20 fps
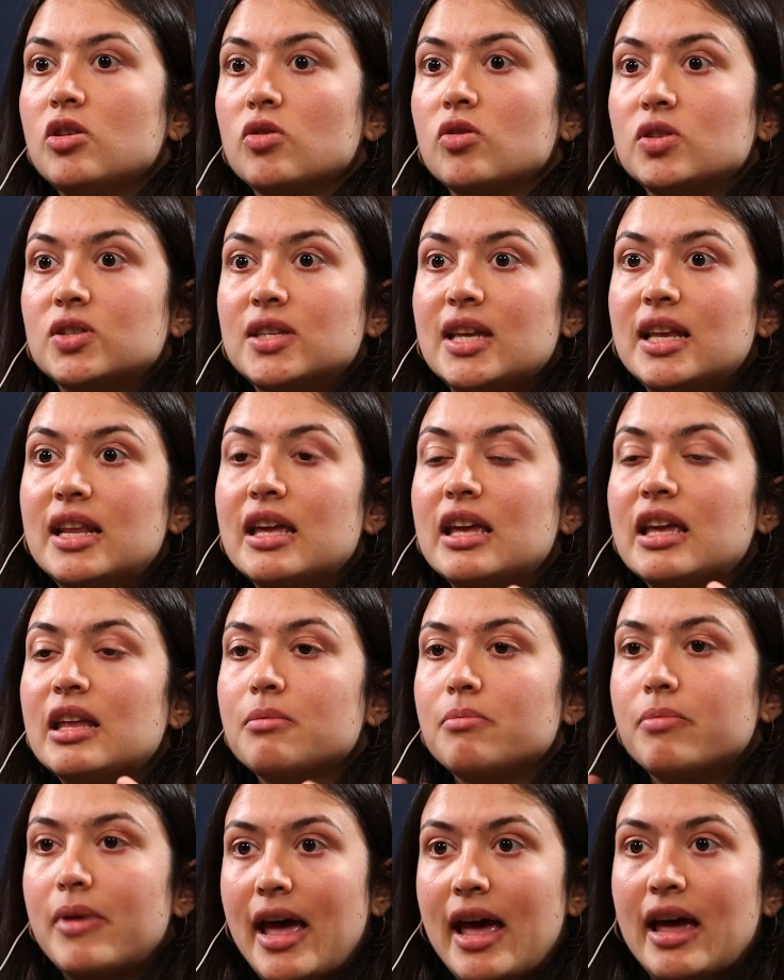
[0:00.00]
sitting
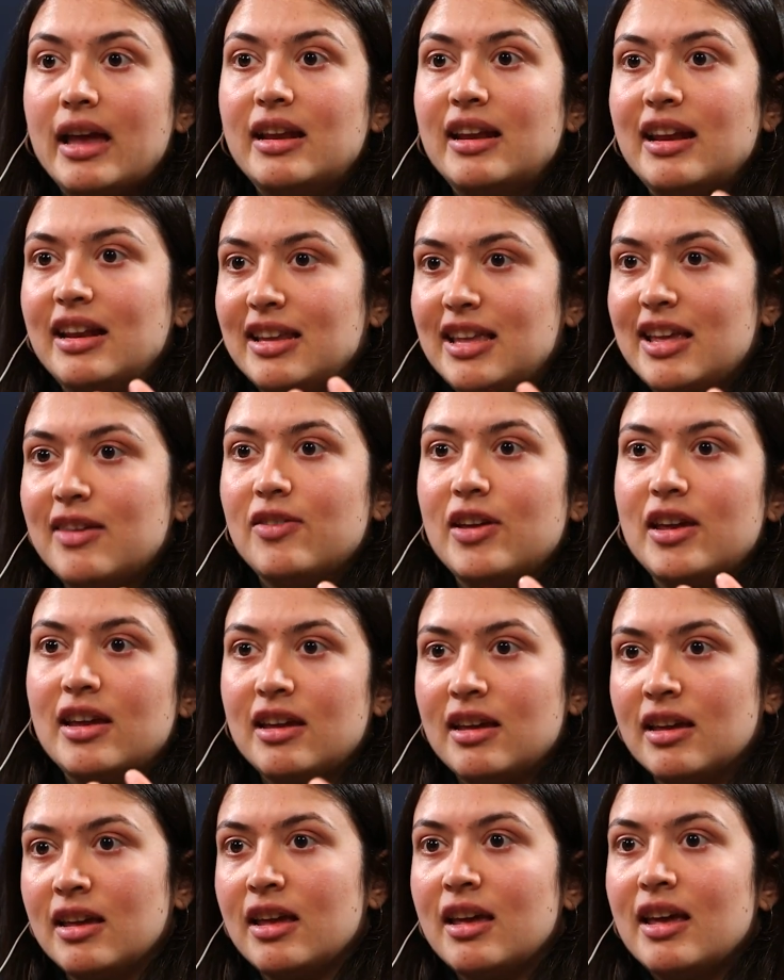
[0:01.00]
in bed and
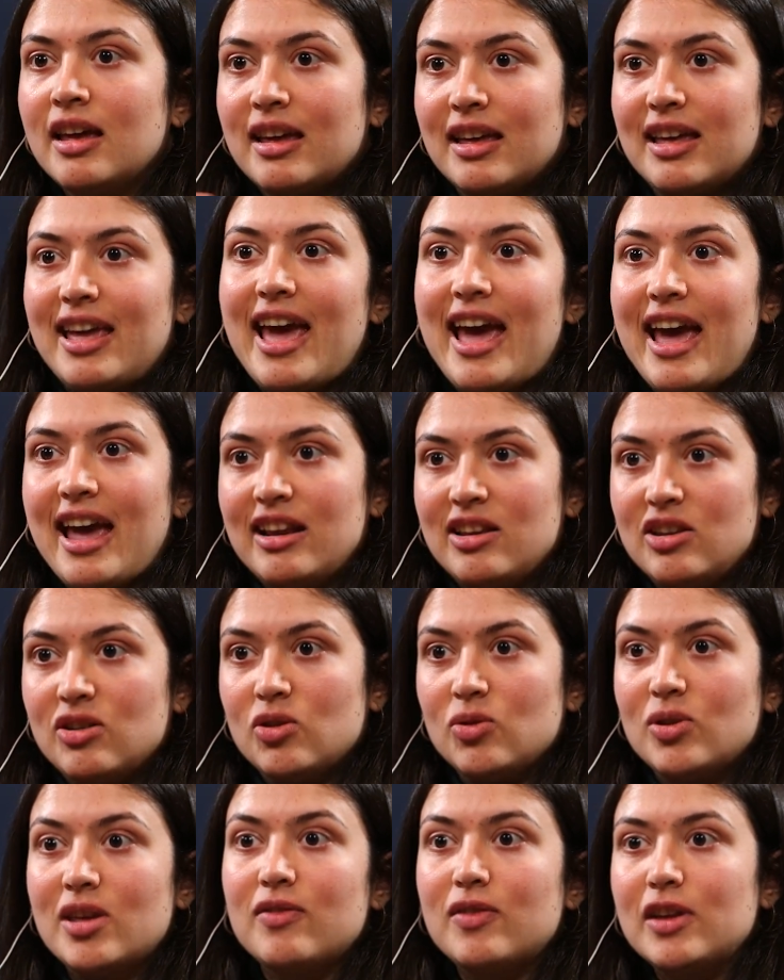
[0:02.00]
giving
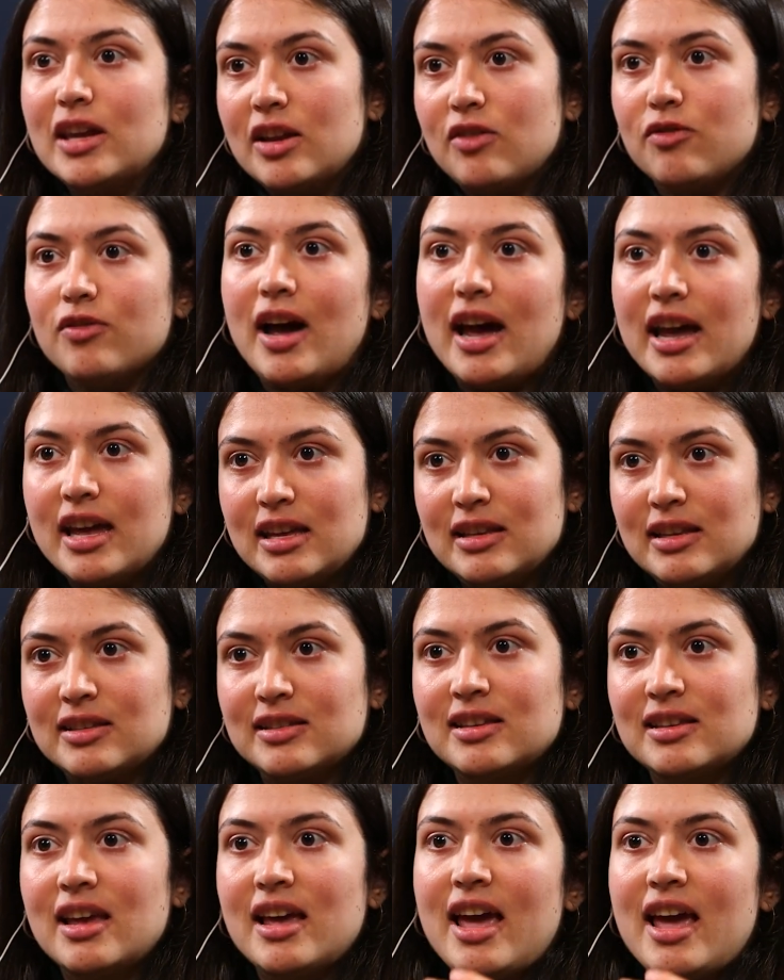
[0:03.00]
giving
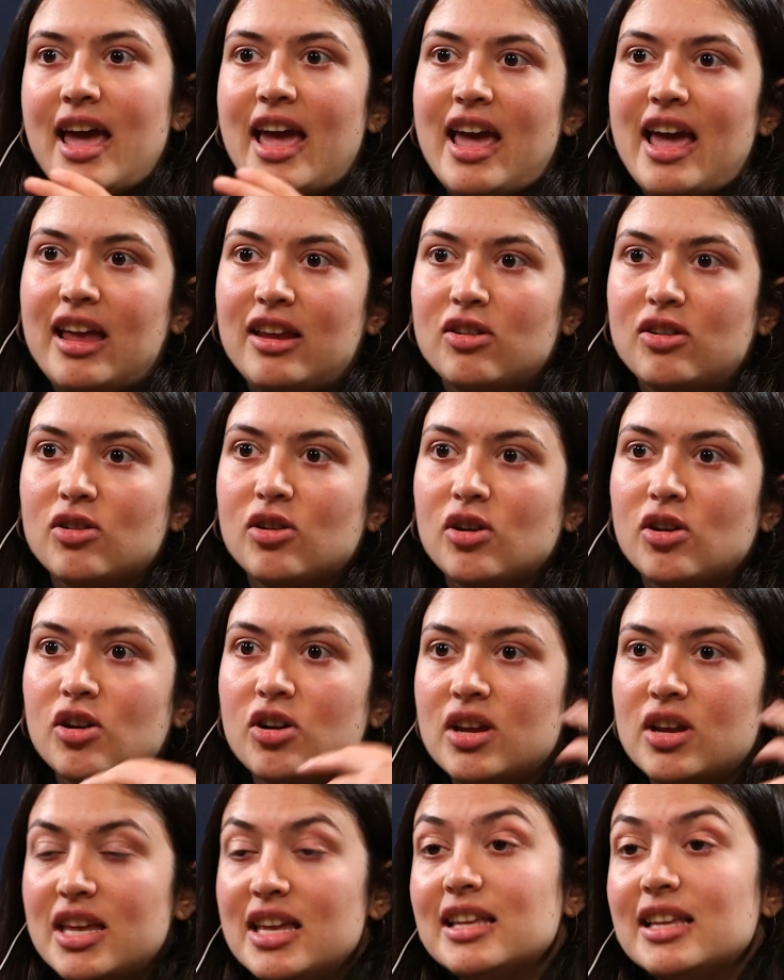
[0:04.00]
advice, and
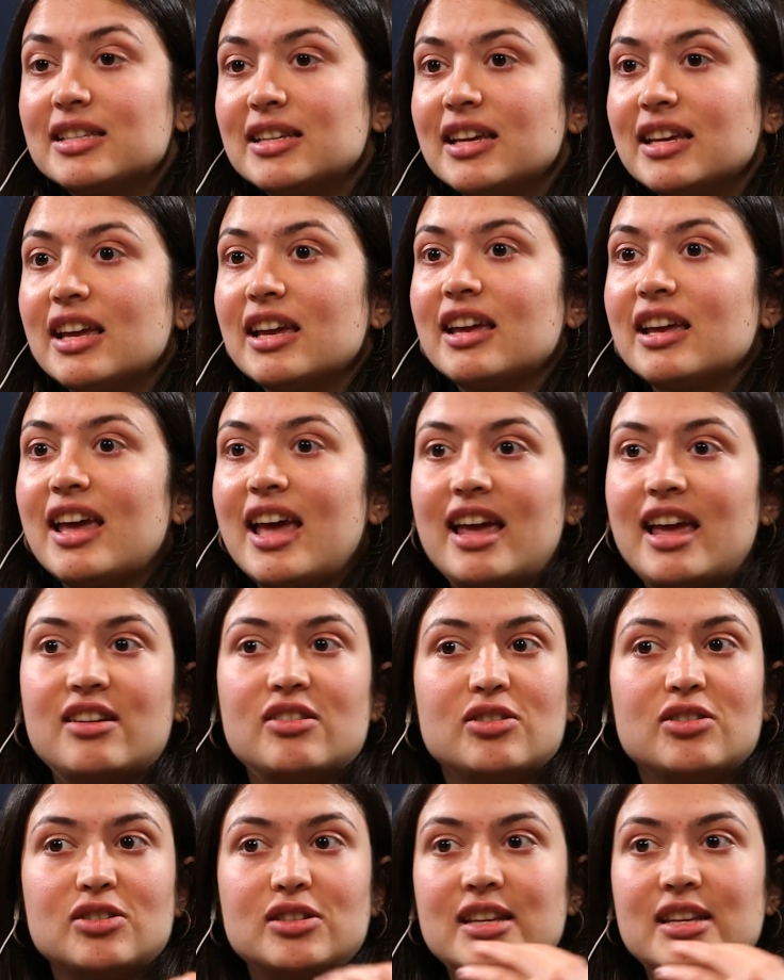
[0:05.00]
her eating and
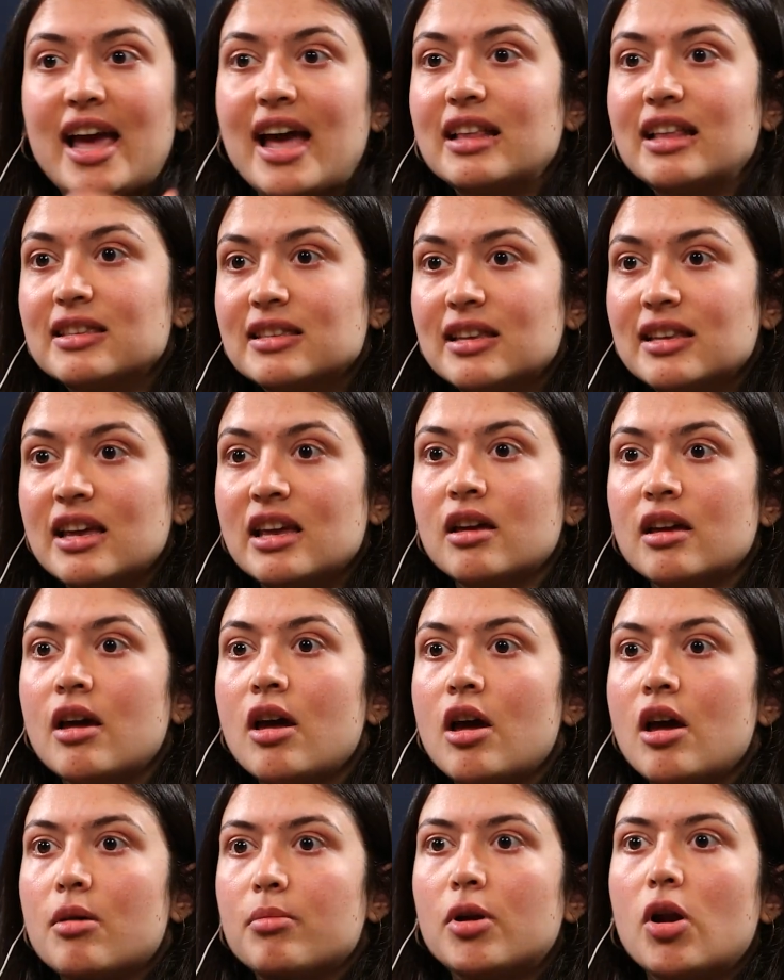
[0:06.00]
her dancing,
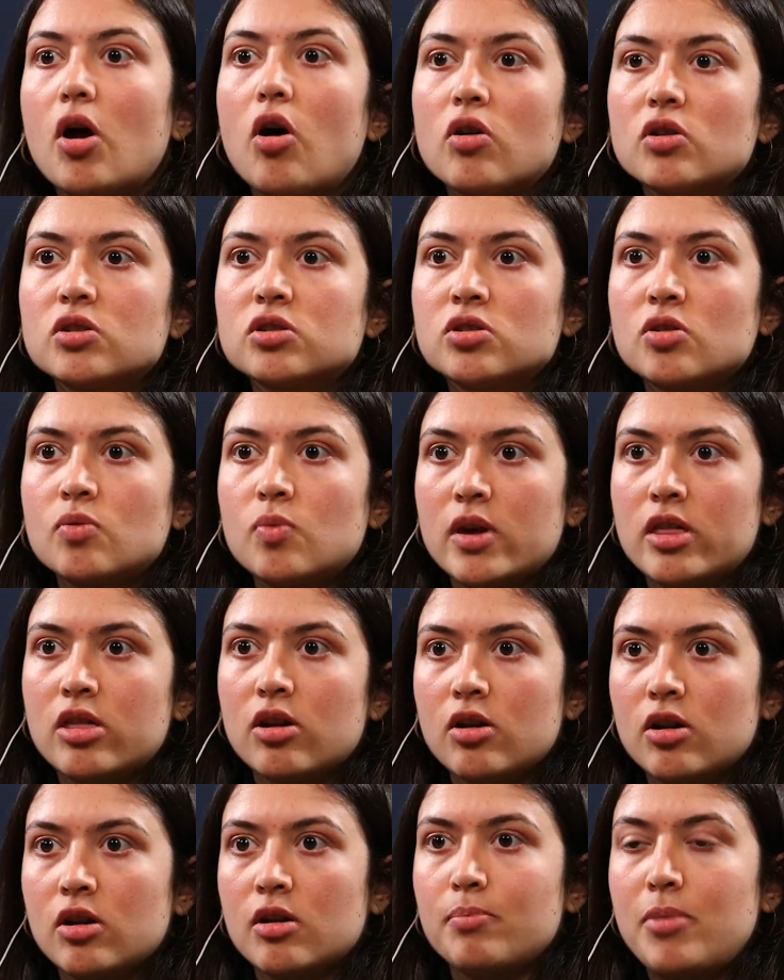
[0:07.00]
but also with
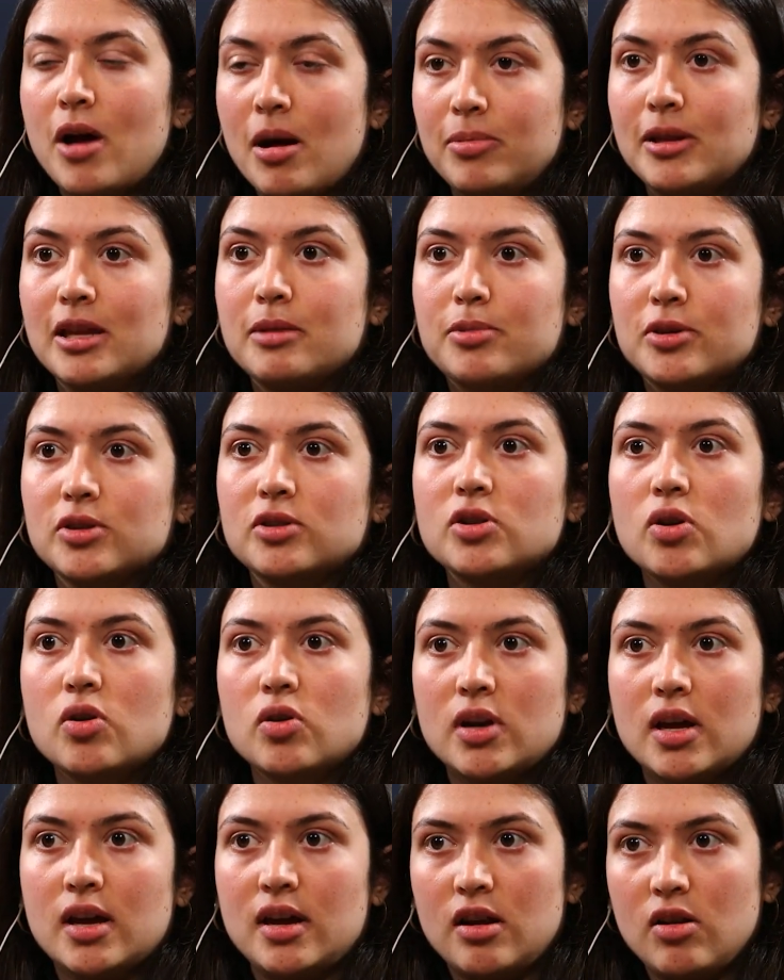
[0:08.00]
her public
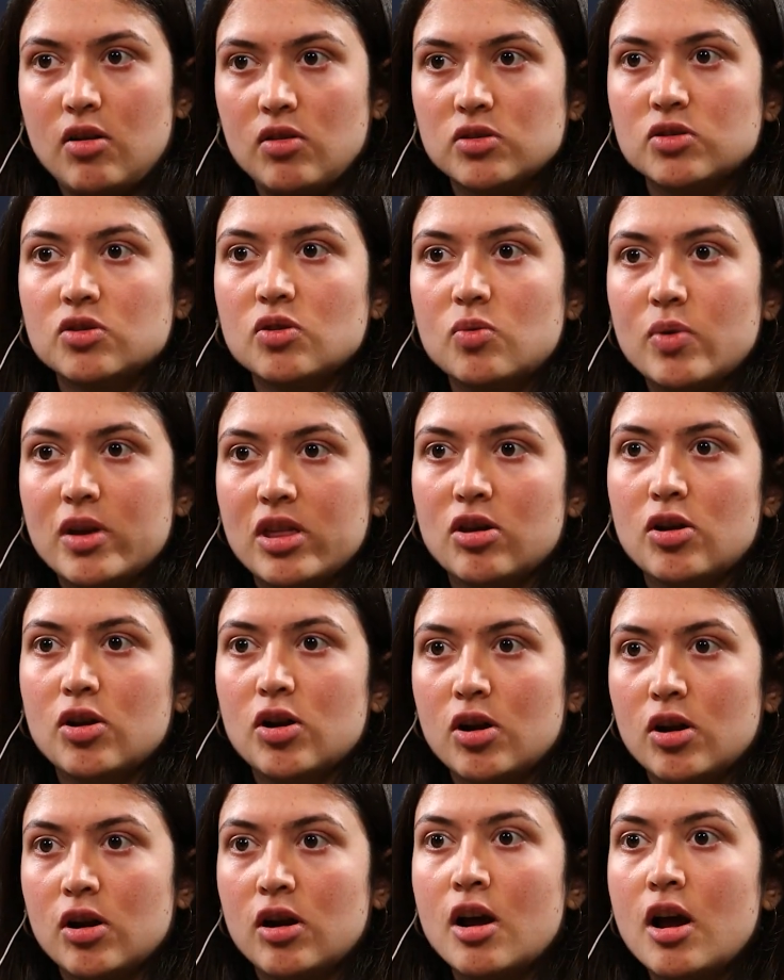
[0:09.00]
persona and also with
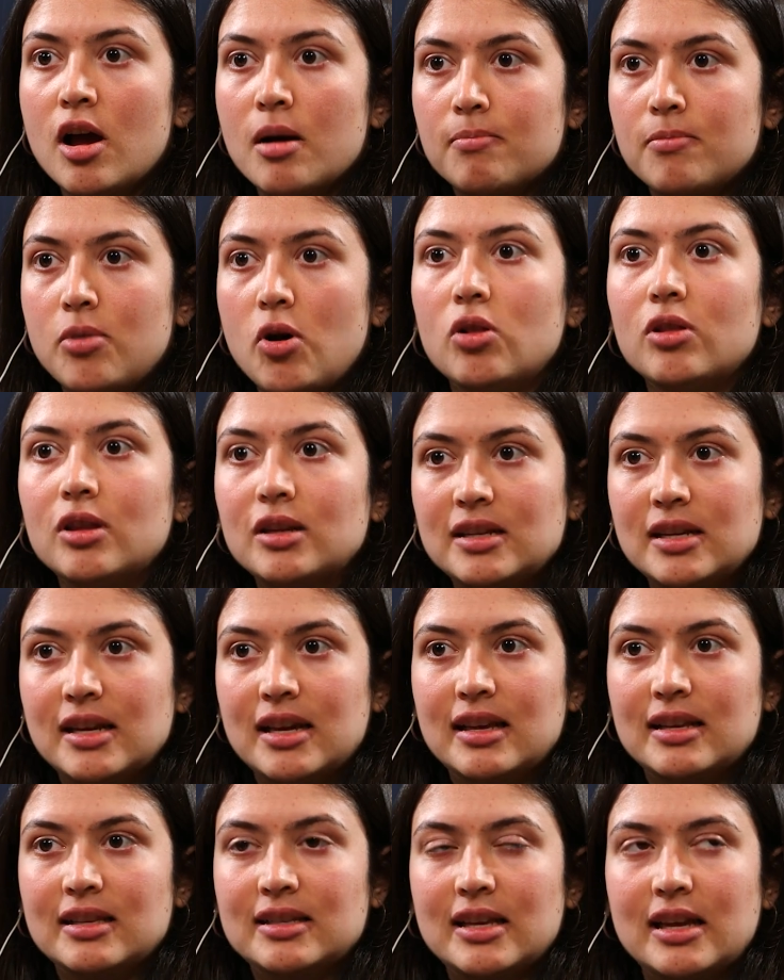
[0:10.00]
her politics.